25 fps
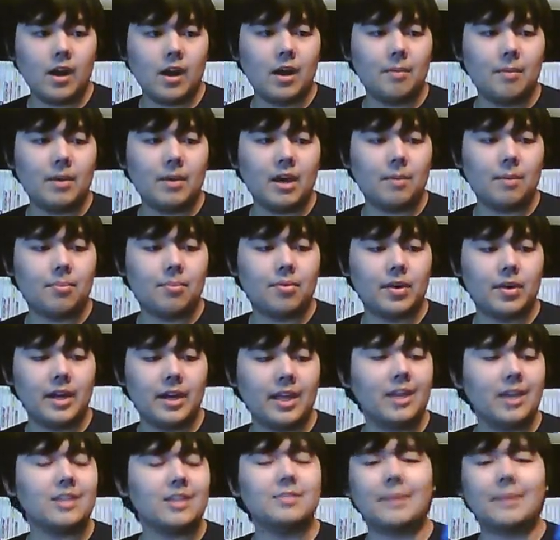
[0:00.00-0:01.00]
A
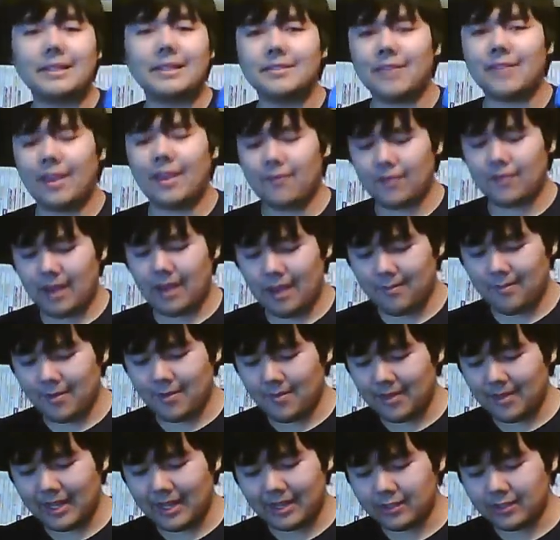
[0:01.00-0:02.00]
pretty expensive game for
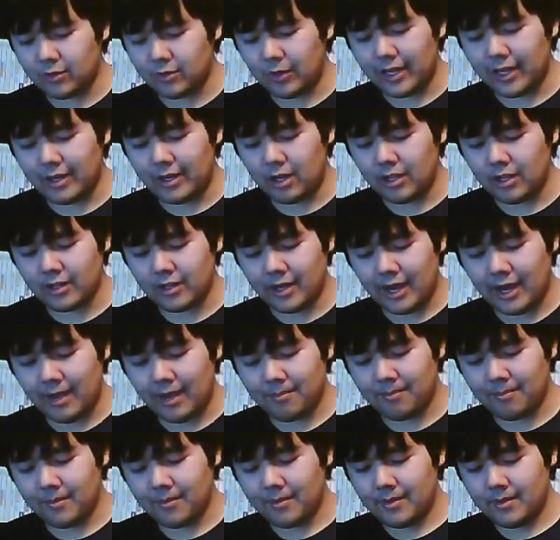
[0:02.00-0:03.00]
GameCube, like a $20
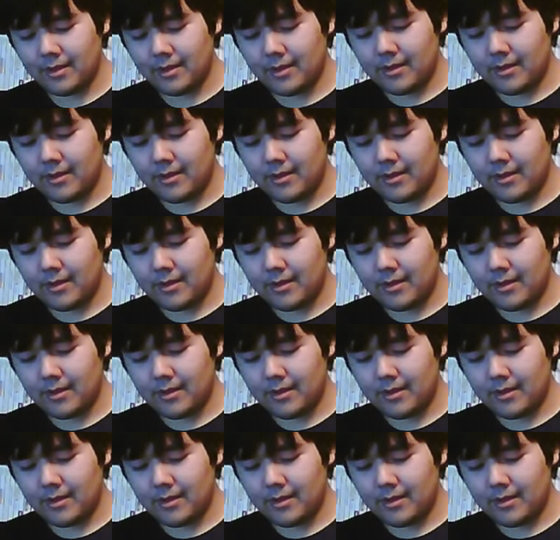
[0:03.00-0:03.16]
game.